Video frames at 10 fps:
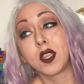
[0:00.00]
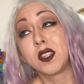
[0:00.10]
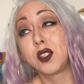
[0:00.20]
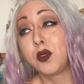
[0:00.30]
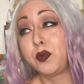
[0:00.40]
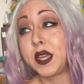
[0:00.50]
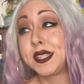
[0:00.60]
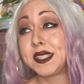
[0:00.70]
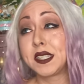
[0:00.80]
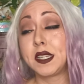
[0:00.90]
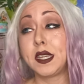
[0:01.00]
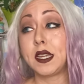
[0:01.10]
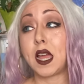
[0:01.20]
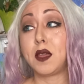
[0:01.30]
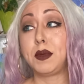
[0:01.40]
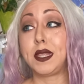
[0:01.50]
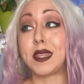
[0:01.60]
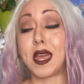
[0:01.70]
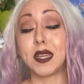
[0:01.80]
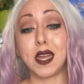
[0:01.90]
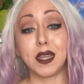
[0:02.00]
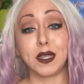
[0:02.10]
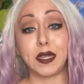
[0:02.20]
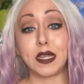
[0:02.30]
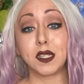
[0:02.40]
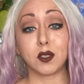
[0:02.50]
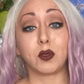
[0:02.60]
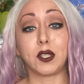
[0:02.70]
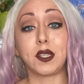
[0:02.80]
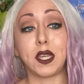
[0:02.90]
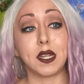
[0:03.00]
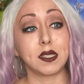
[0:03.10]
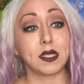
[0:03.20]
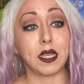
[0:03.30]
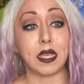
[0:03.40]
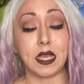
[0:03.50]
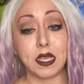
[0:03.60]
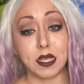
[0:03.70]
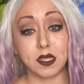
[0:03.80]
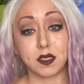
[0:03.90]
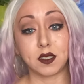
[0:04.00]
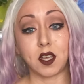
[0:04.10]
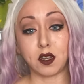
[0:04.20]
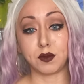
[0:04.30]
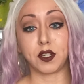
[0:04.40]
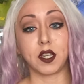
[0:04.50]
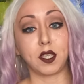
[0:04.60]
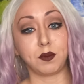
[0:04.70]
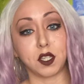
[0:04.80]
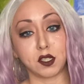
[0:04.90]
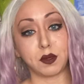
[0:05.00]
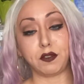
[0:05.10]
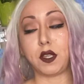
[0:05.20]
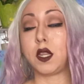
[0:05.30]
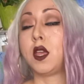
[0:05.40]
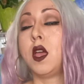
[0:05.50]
So basically, I mean, that kind of is what the Theta State is. God, I'm sorry, I keep touching my feet.